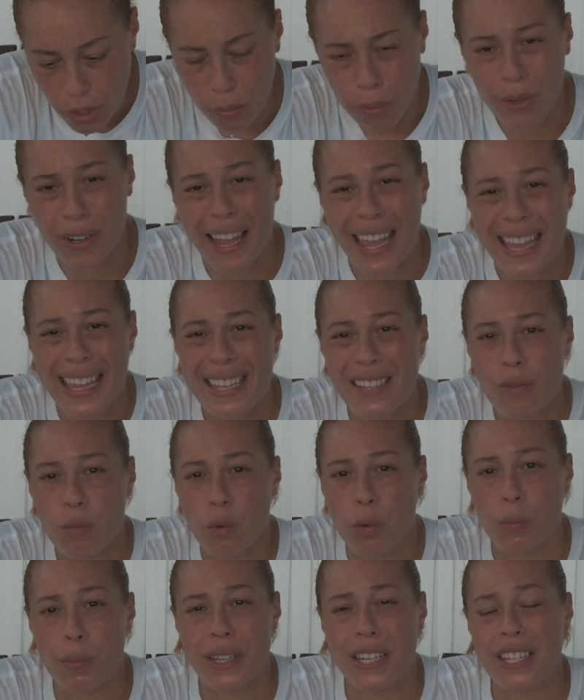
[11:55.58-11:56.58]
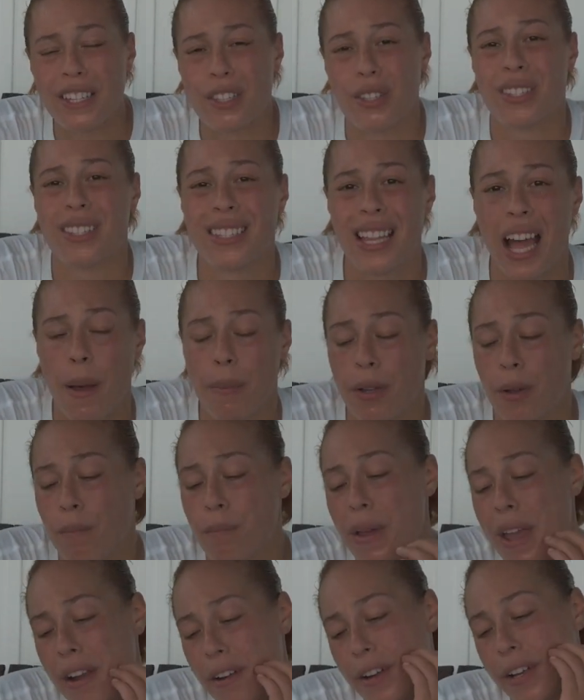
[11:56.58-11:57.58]
Number eight would be to stop
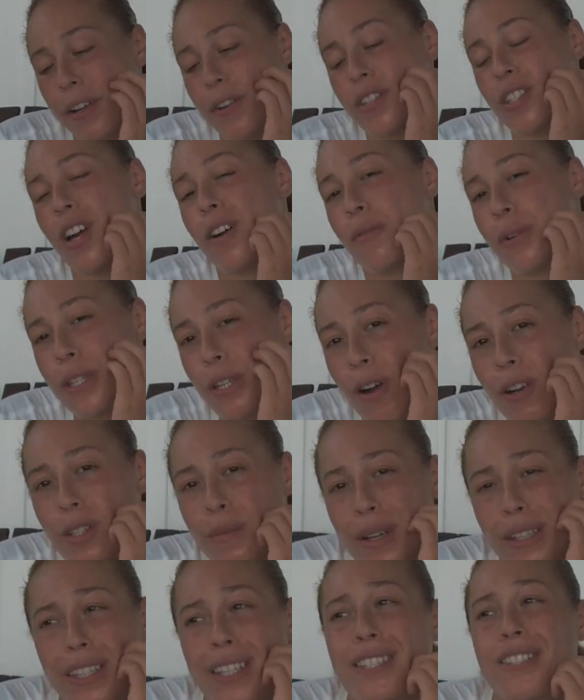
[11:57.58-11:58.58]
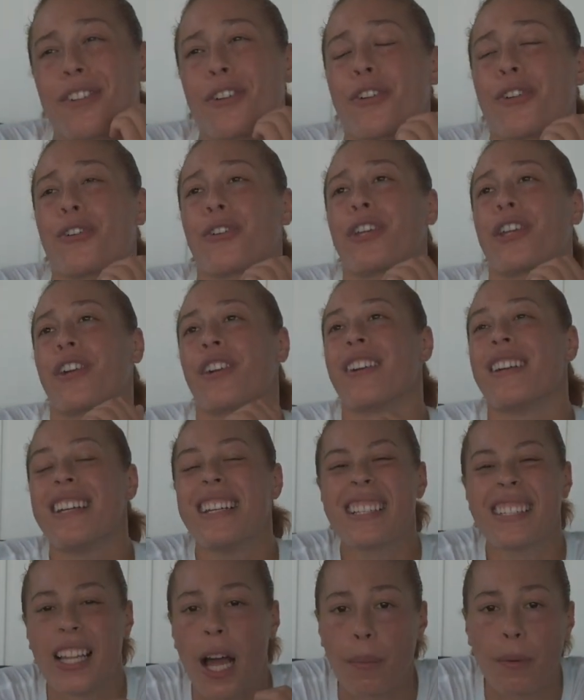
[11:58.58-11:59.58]
comparing yourself. We talked about this earlier.
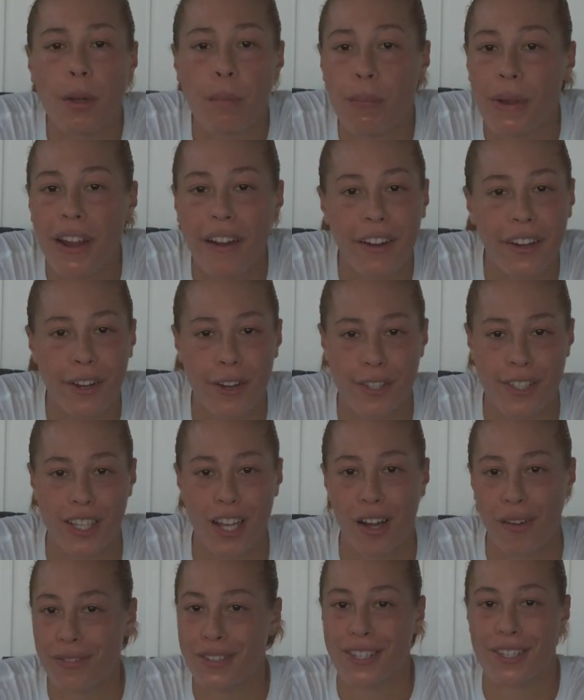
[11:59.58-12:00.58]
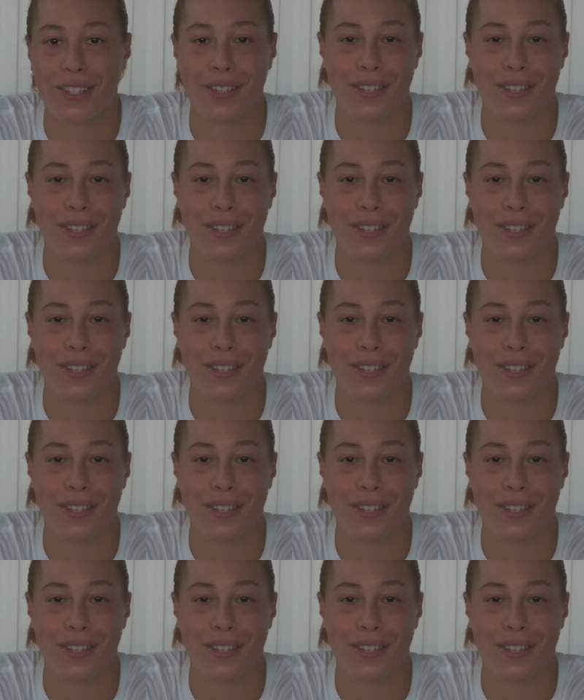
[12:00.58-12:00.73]
Stop comparing yourself